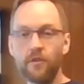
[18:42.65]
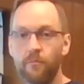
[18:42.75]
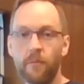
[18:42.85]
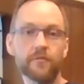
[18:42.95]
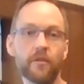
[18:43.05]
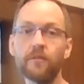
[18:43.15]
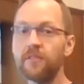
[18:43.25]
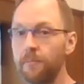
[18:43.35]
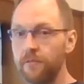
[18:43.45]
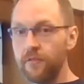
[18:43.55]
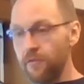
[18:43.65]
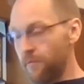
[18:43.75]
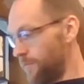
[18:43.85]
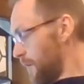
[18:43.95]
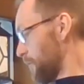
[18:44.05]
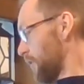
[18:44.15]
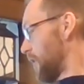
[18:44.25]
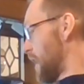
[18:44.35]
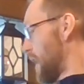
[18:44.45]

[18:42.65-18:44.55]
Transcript: no problem, salt substitute and pepper.